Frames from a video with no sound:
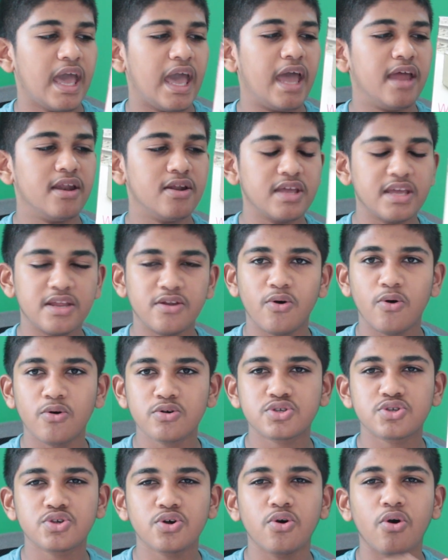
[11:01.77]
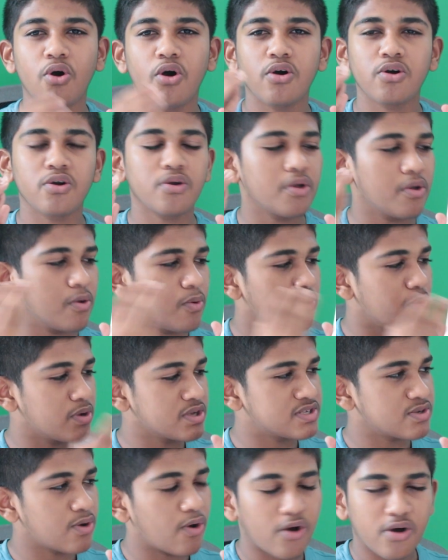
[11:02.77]
And it also
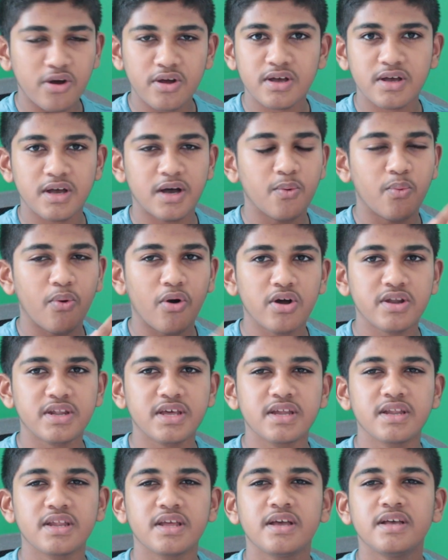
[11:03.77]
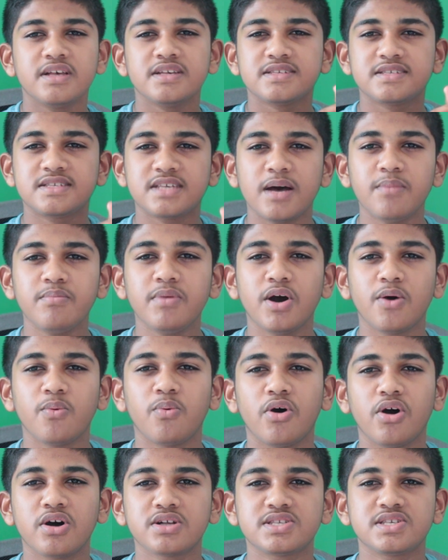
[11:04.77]
was awarded some
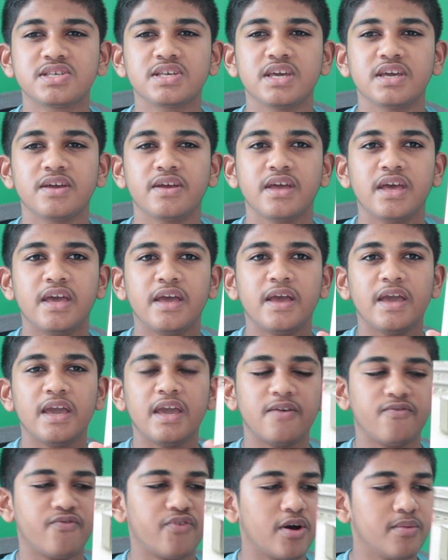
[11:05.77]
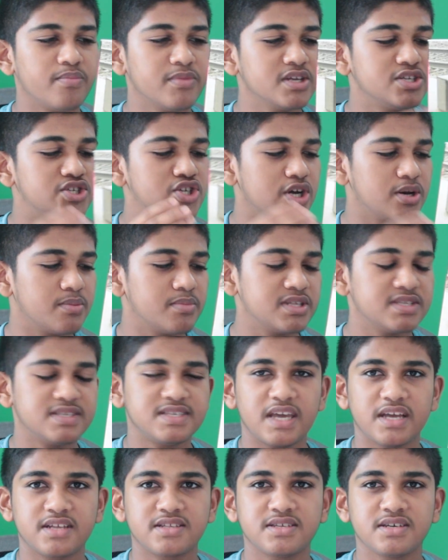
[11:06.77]
awards from the German
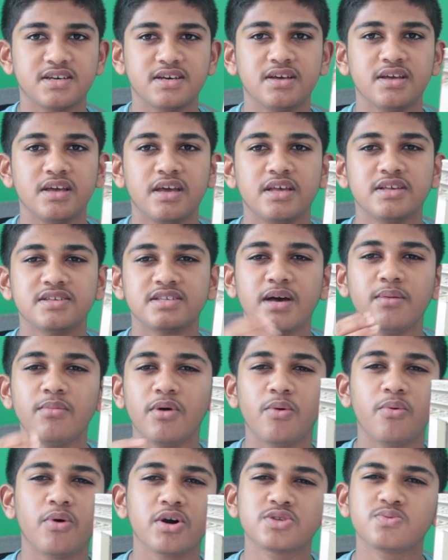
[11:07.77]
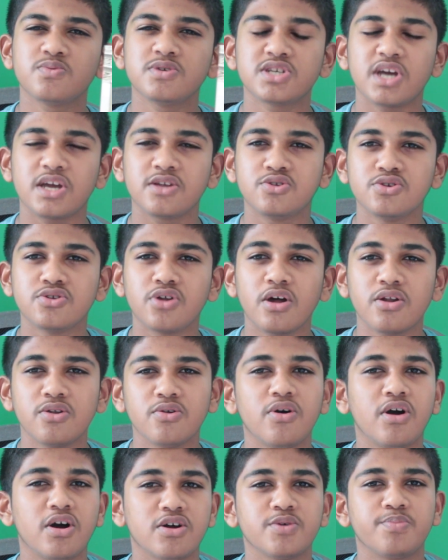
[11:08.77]
sector, some awards which I do not
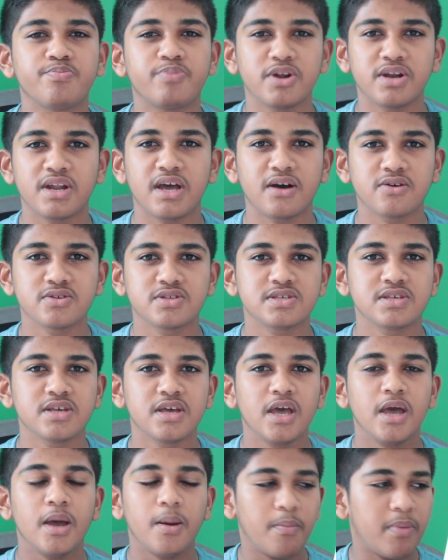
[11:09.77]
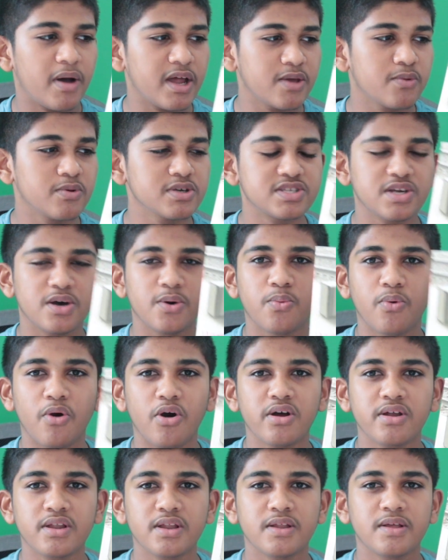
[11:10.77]
know how to pronounce, but it was
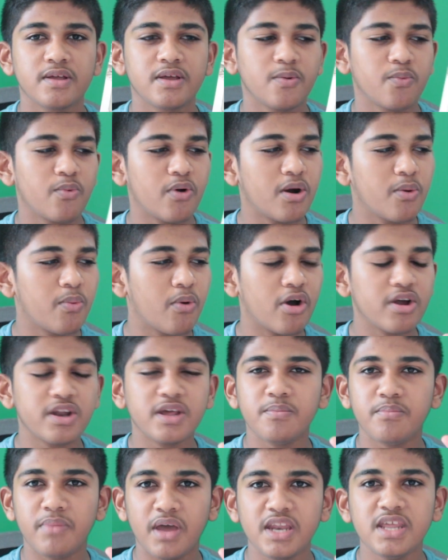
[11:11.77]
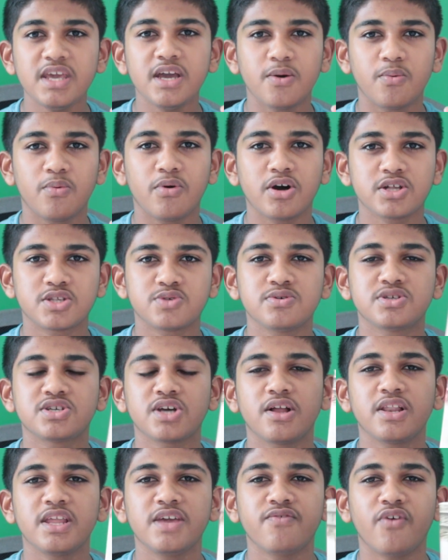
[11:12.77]
awarded many awards, which
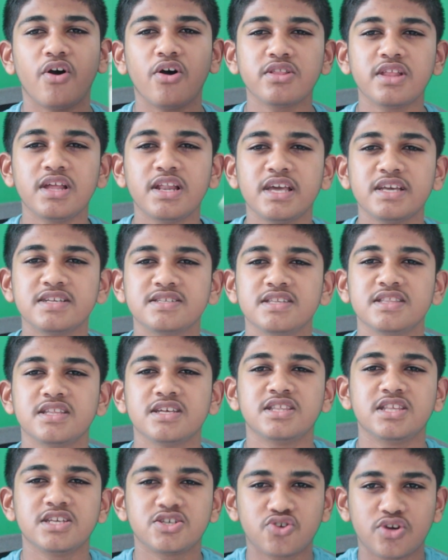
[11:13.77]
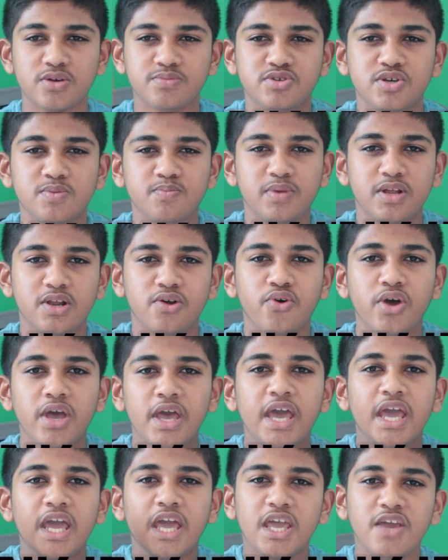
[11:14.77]
I'll leave all the links in the description below
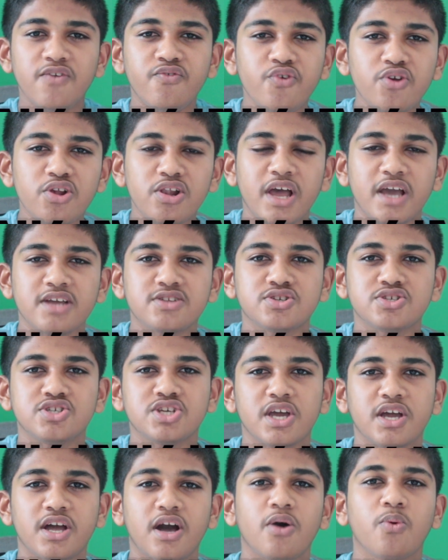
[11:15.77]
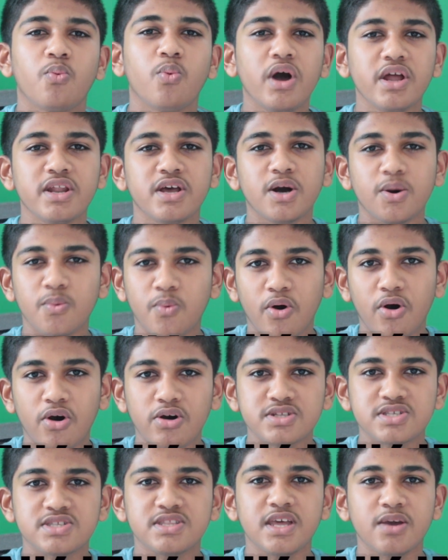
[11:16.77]
if you'd like to check out what
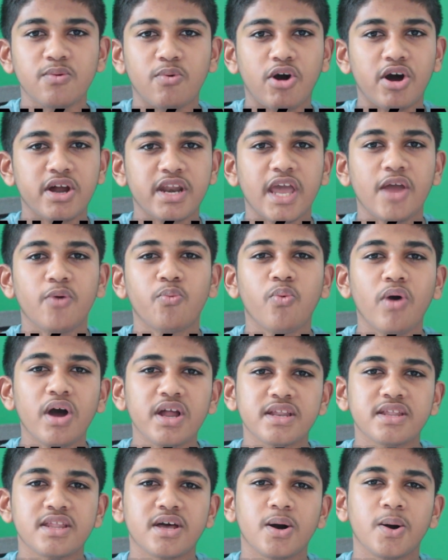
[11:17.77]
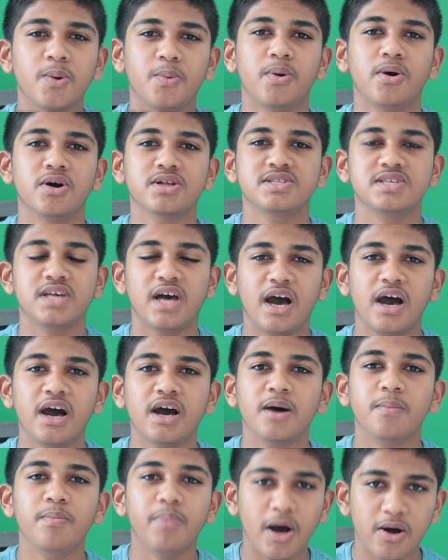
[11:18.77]
awards they won and what the awards are
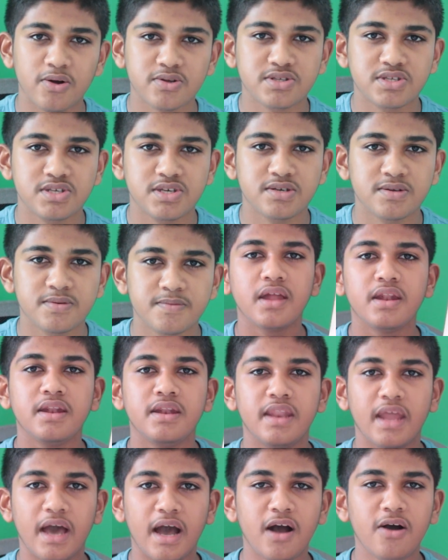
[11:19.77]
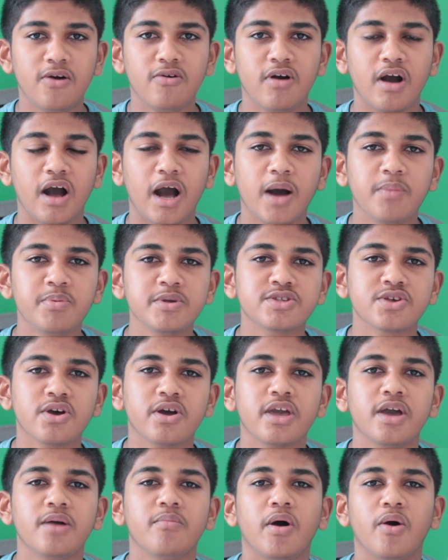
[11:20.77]
about. Now, I'll be
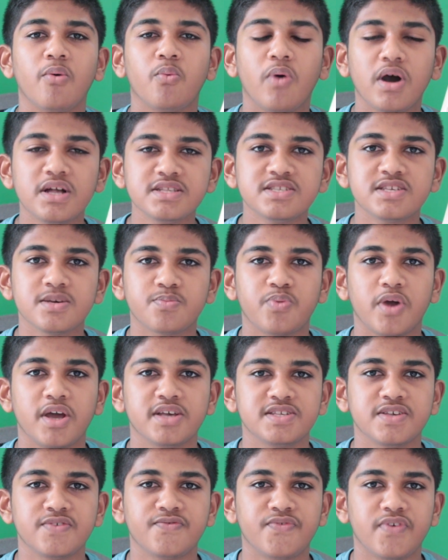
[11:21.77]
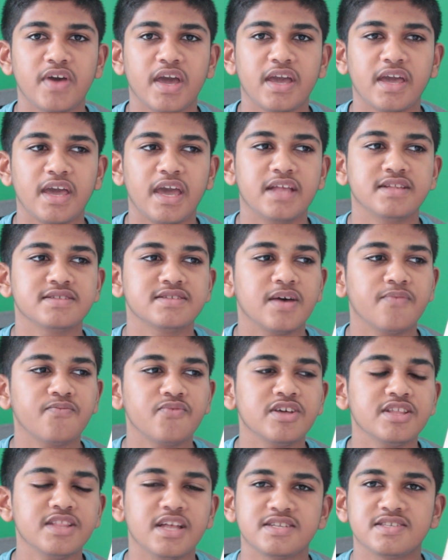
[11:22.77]
talking about one surprising fact and
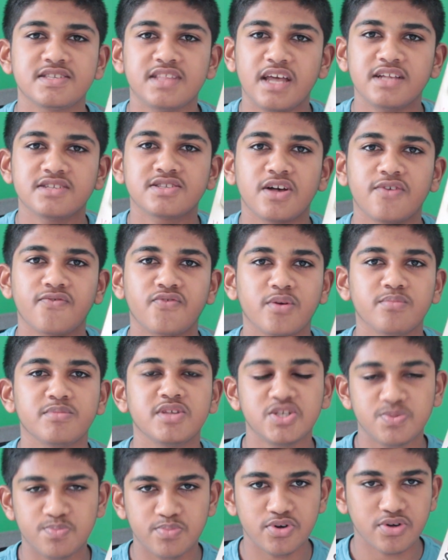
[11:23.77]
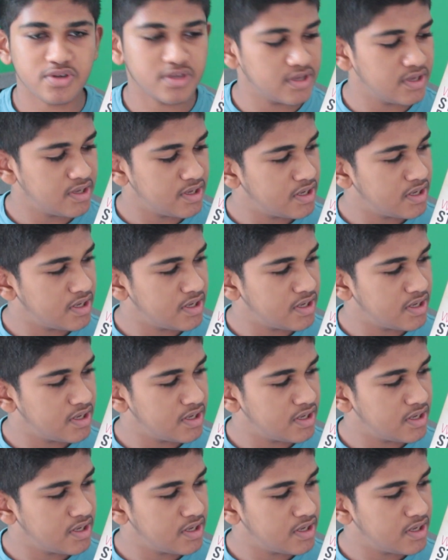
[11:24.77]
something that stands out from this book.